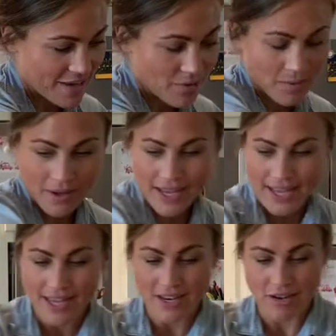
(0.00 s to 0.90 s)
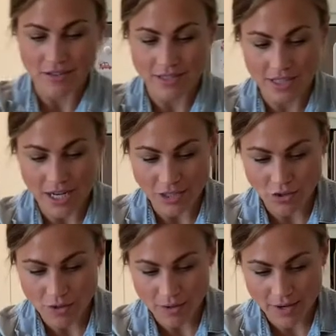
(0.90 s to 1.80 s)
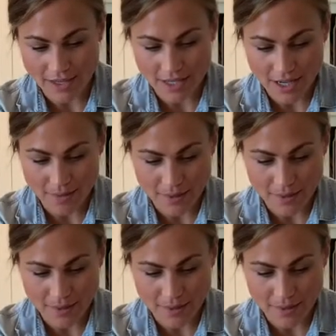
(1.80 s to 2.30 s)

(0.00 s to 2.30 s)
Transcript: we will add our cilantro on top,